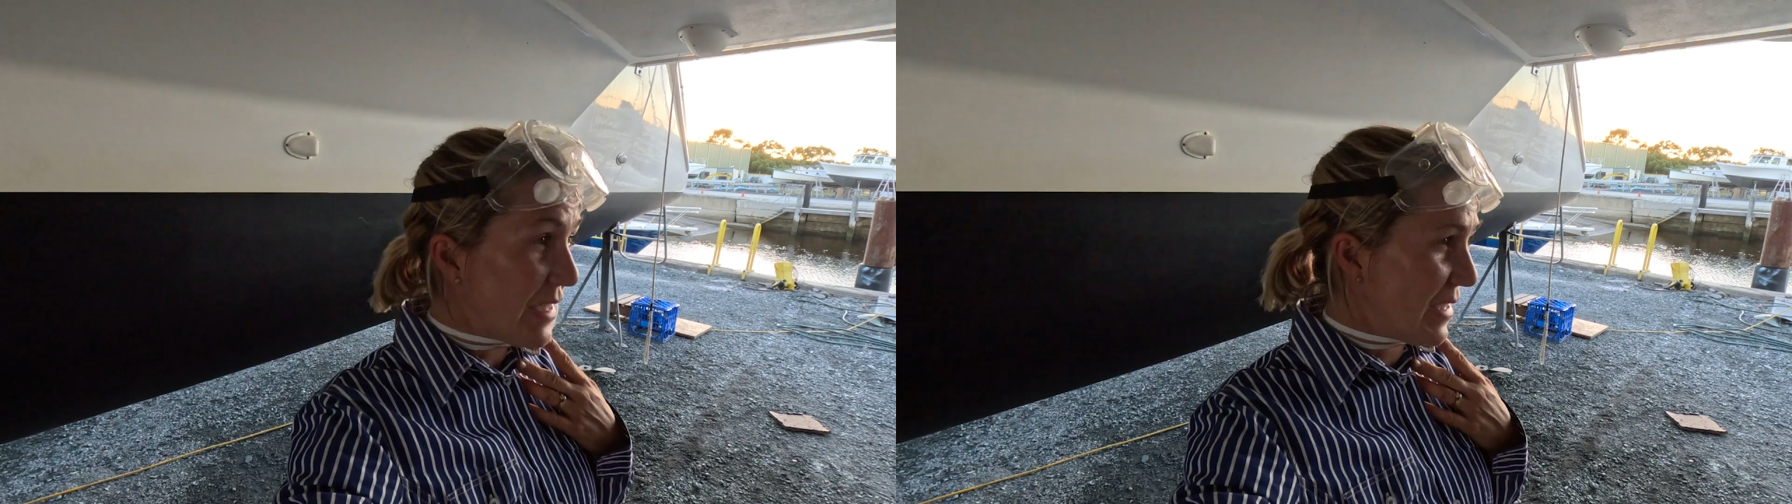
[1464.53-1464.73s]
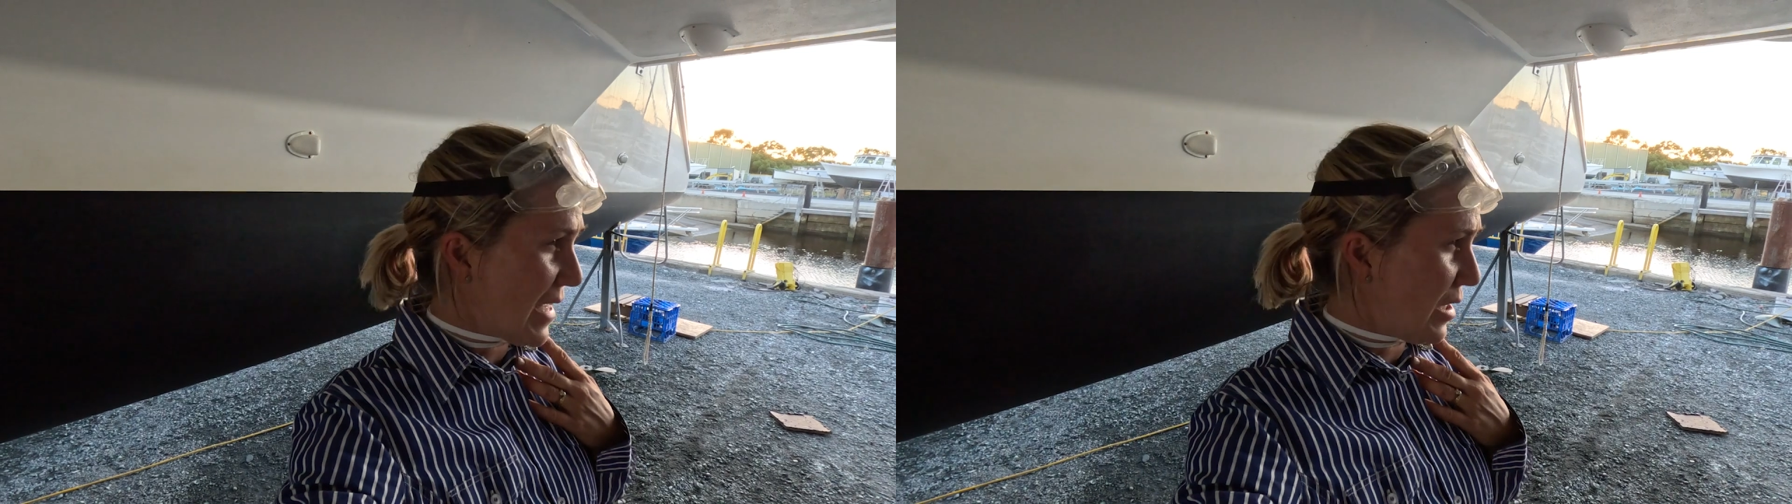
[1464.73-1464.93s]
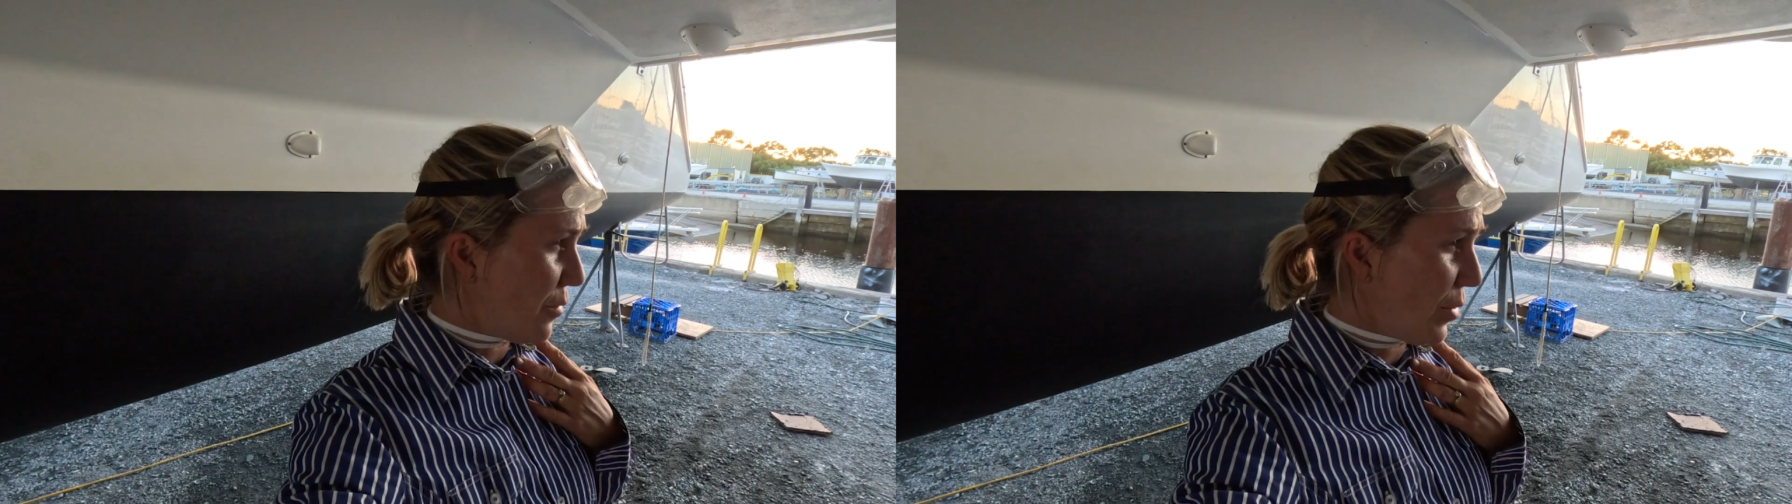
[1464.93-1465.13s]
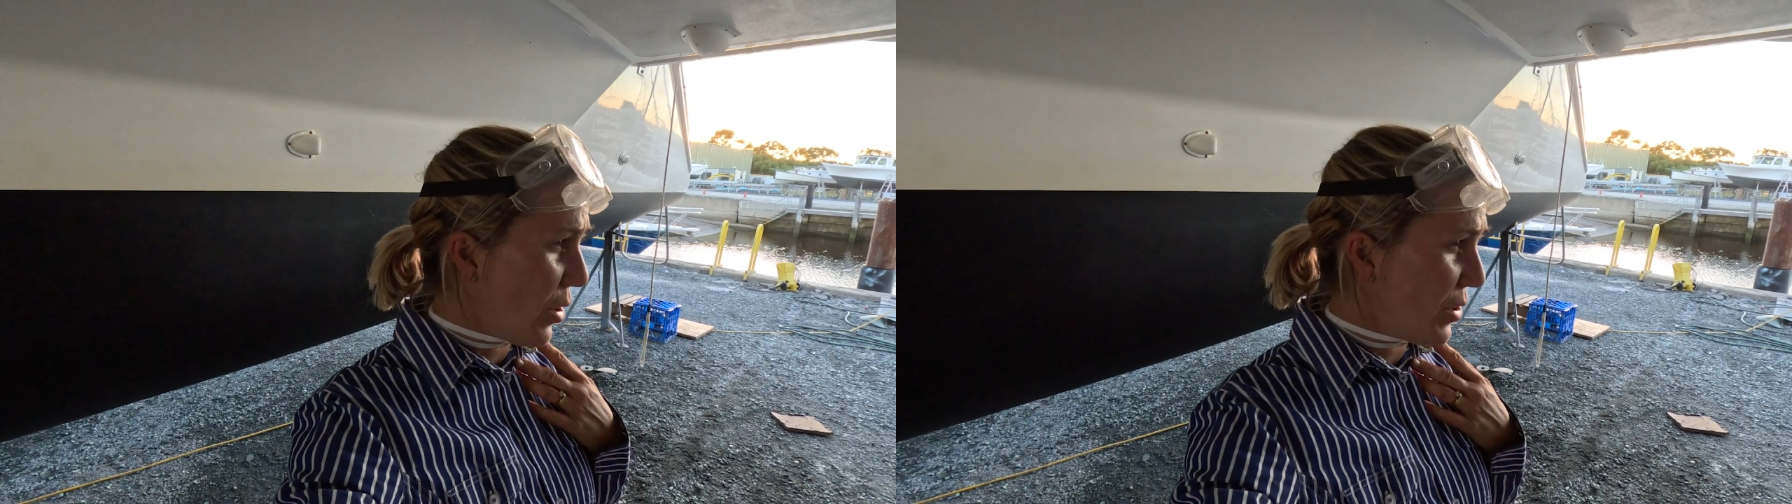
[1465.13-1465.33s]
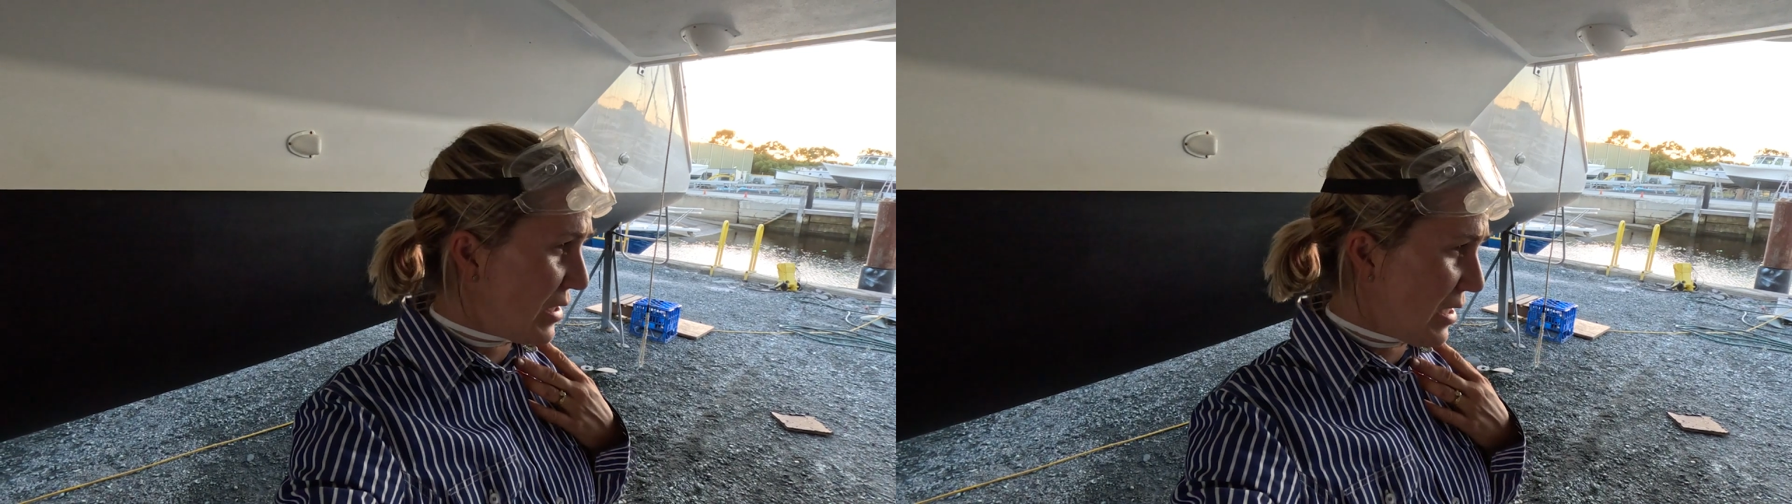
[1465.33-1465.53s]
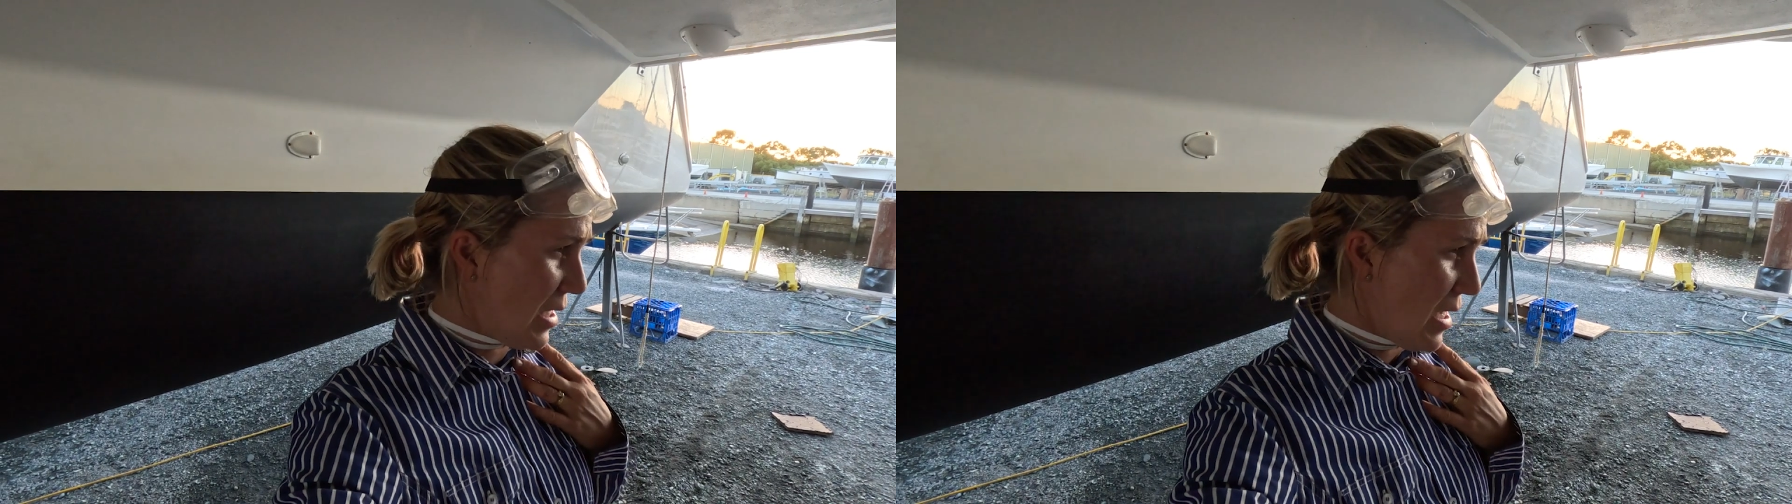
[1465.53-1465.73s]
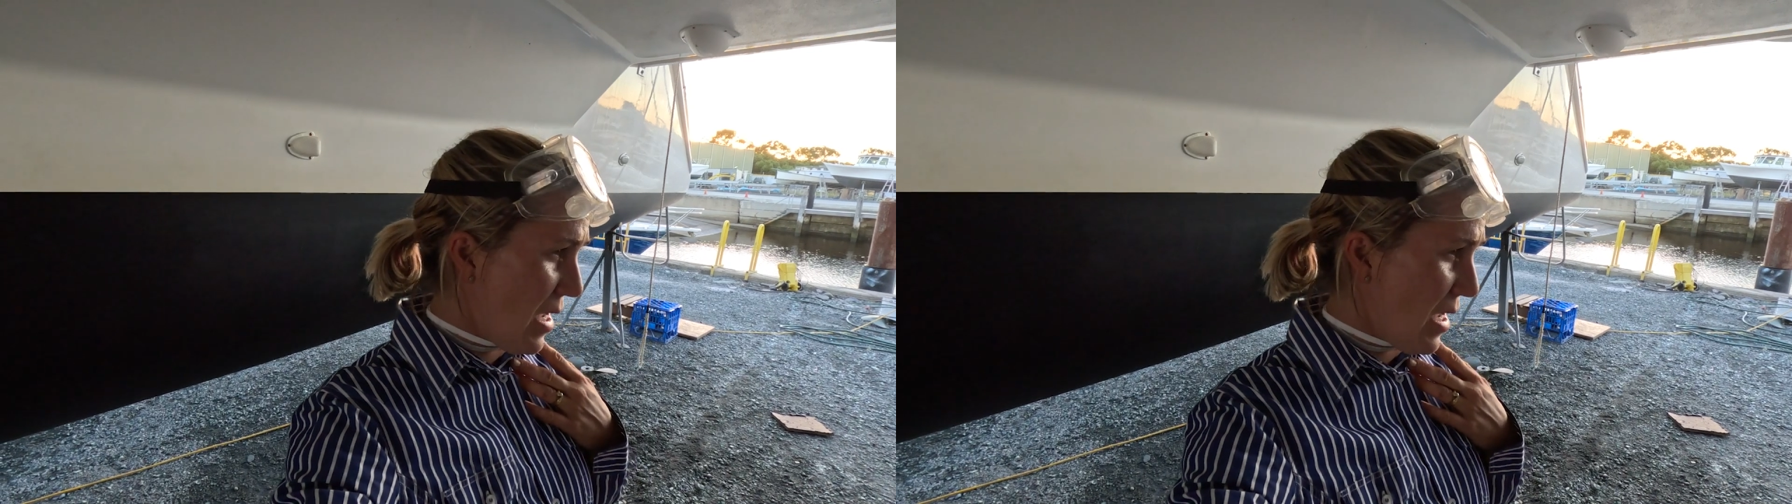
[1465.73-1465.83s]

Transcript: sanded boat,